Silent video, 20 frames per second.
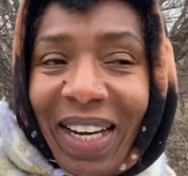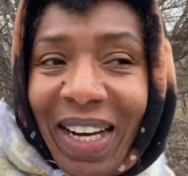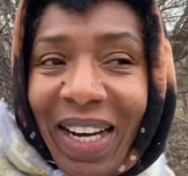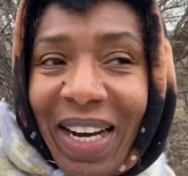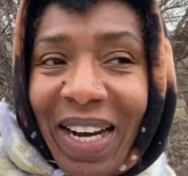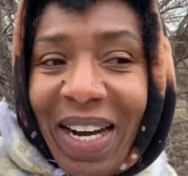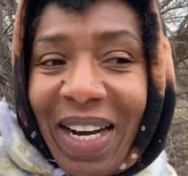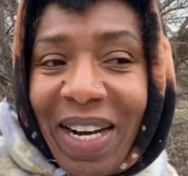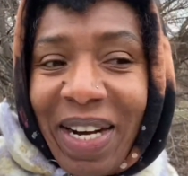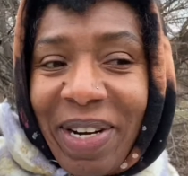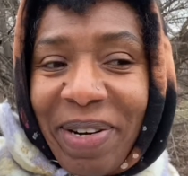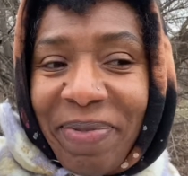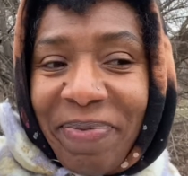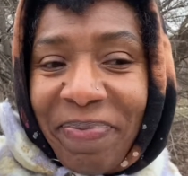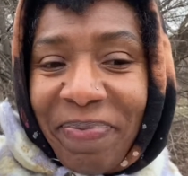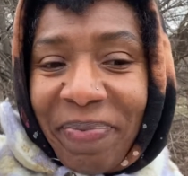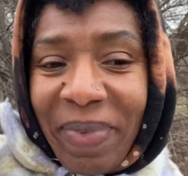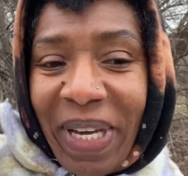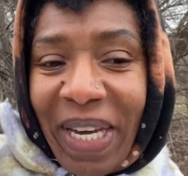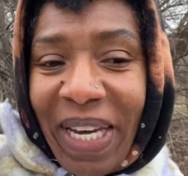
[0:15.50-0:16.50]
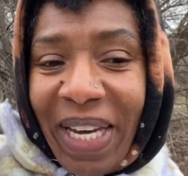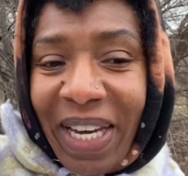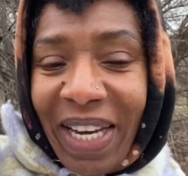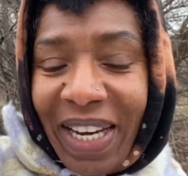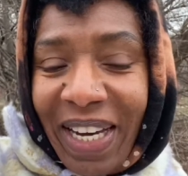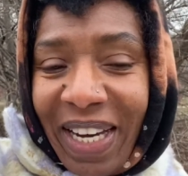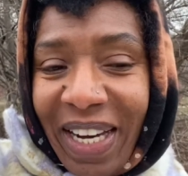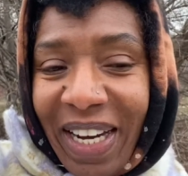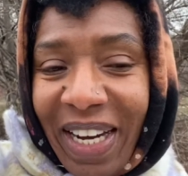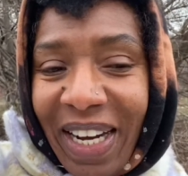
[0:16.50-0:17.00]
Um,
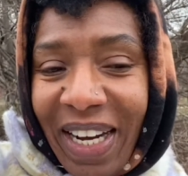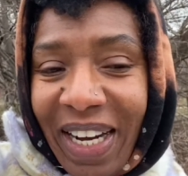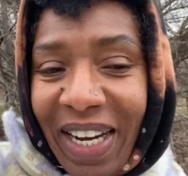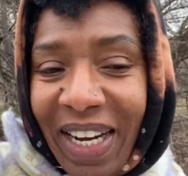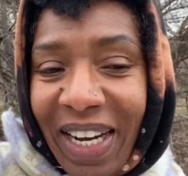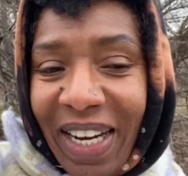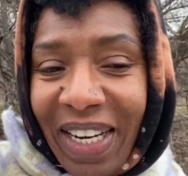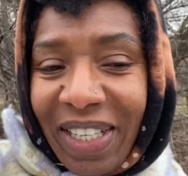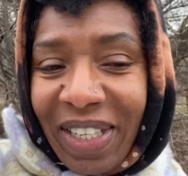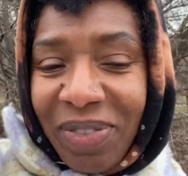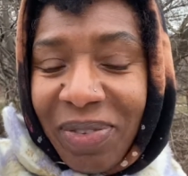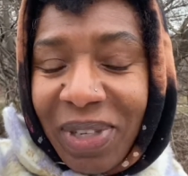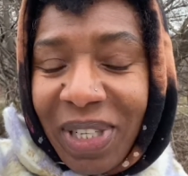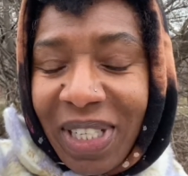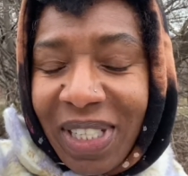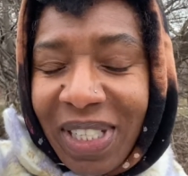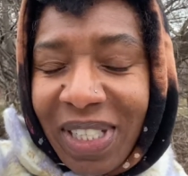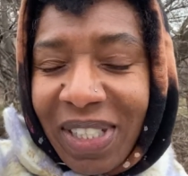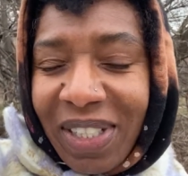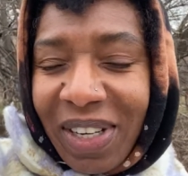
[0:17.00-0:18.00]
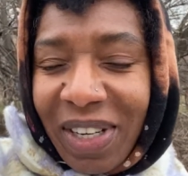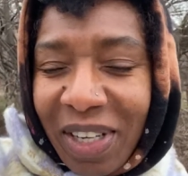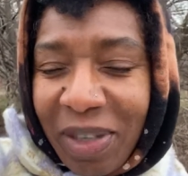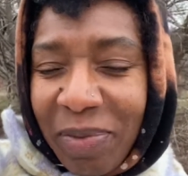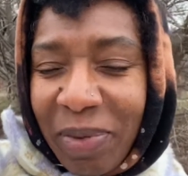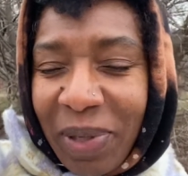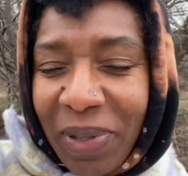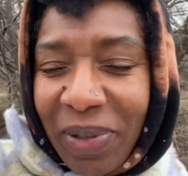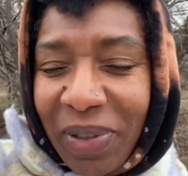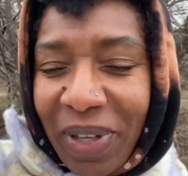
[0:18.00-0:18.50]
I just wanted to talk
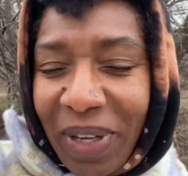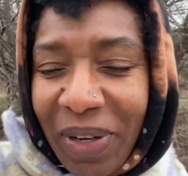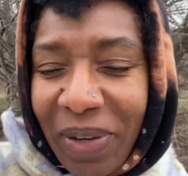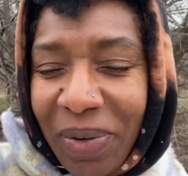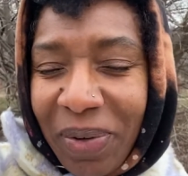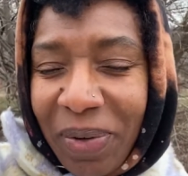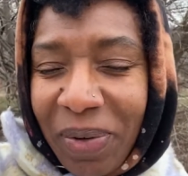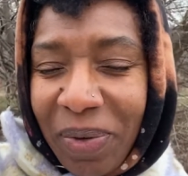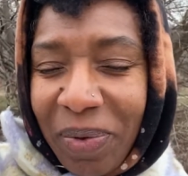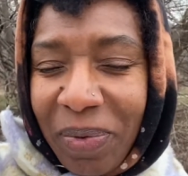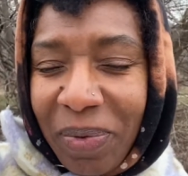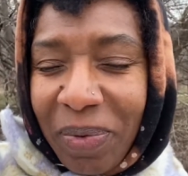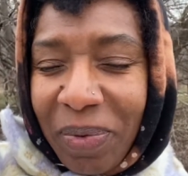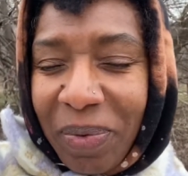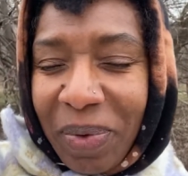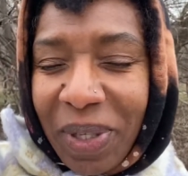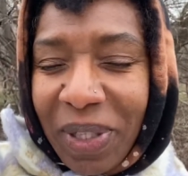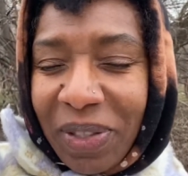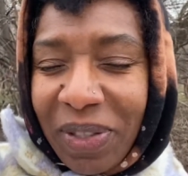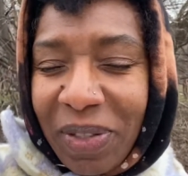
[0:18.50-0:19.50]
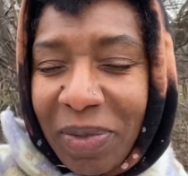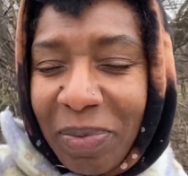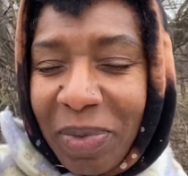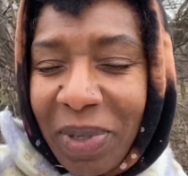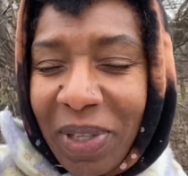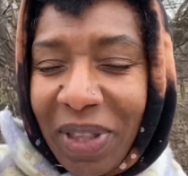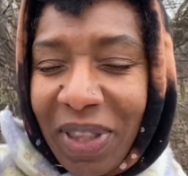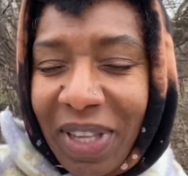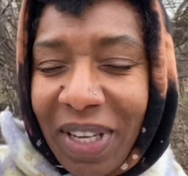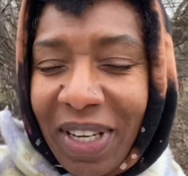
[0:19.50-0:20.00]
about the whole Will
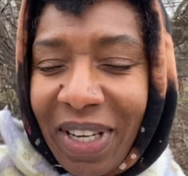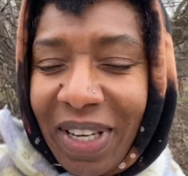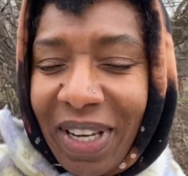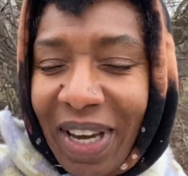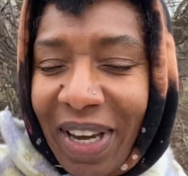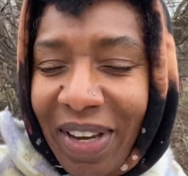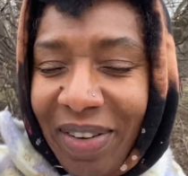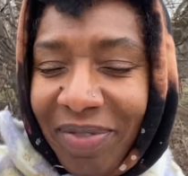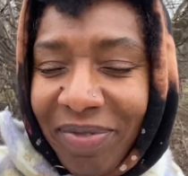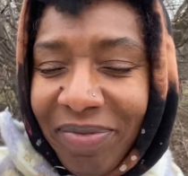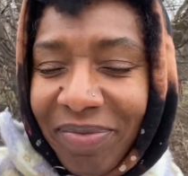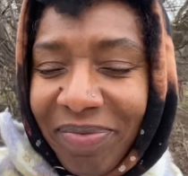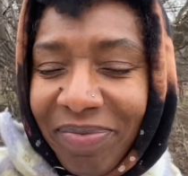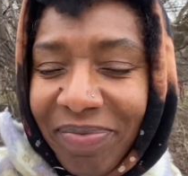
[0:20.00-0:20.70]
Smith thing again.